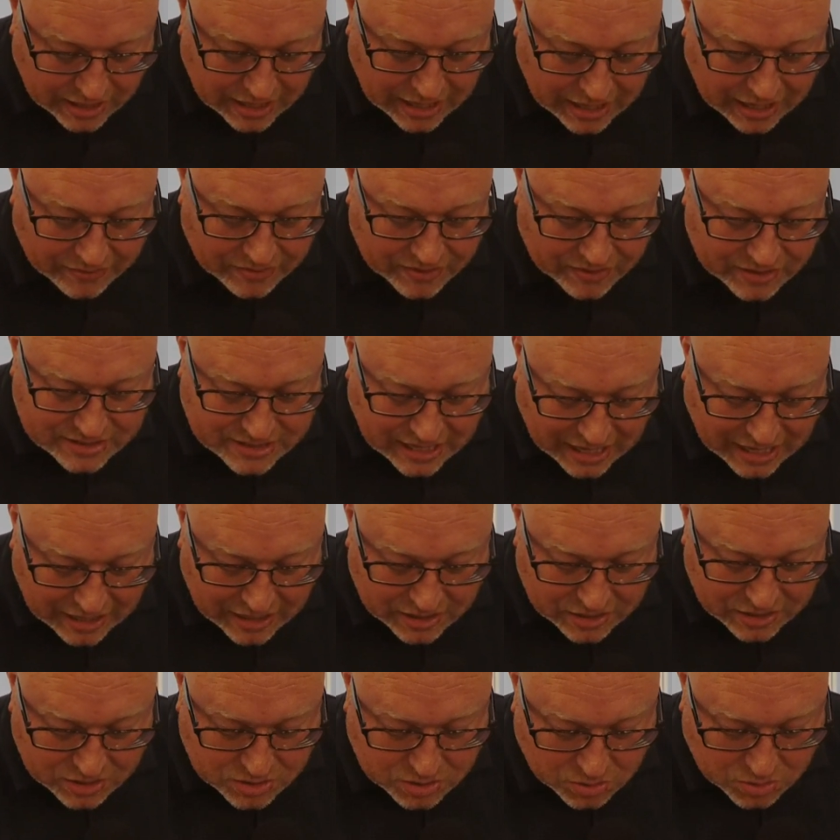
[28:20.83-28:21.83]
and the
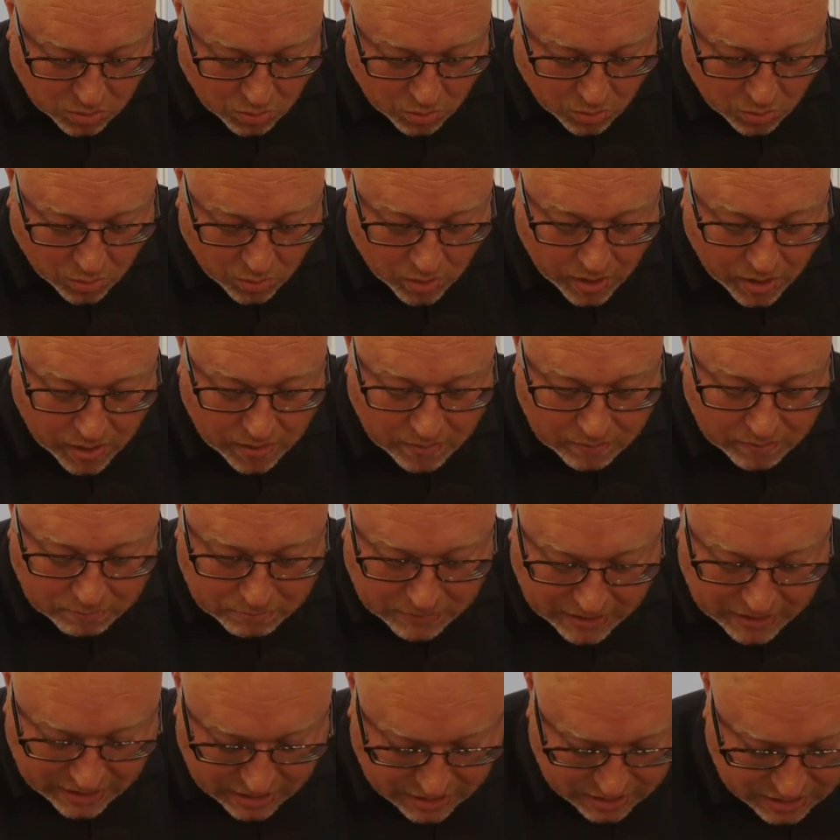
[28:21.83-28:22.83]
talents or
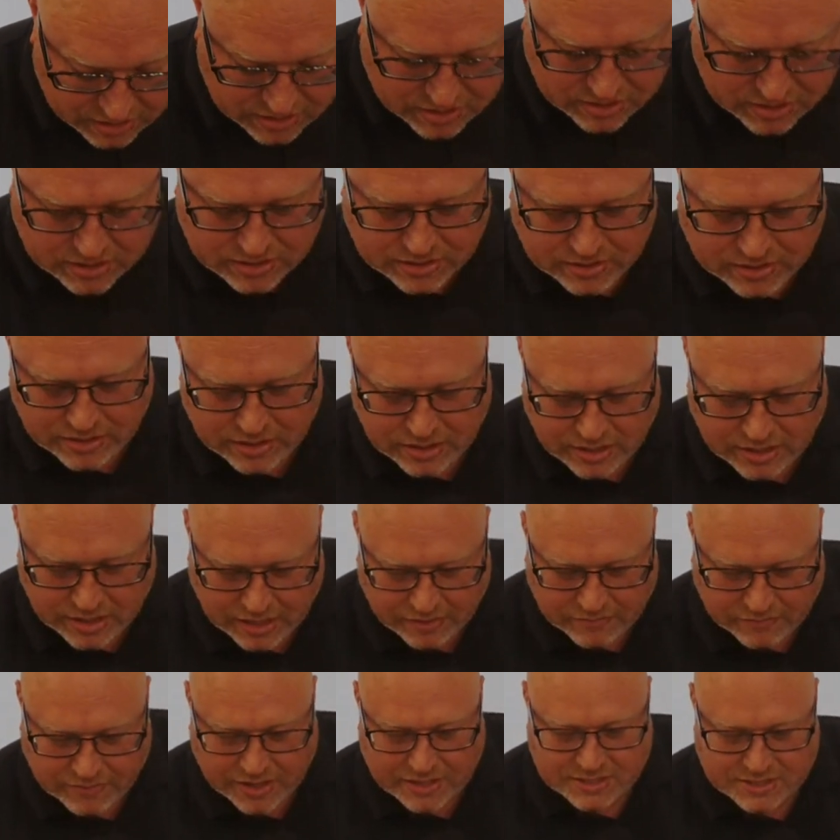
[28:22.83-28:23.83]
minas,
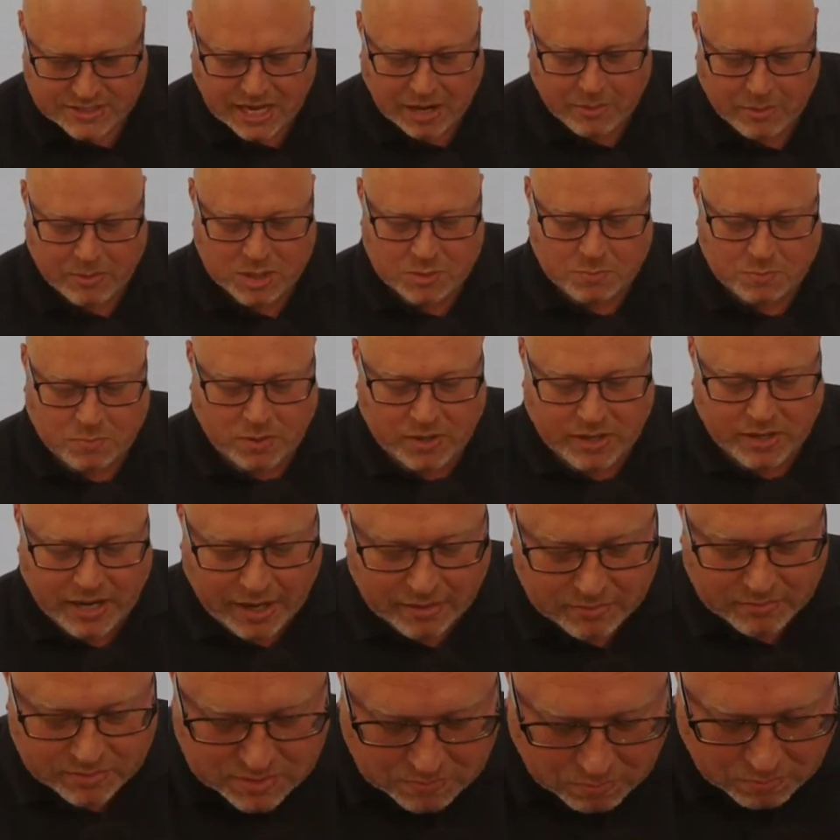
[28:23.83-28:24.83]
if that's how it's pronounced,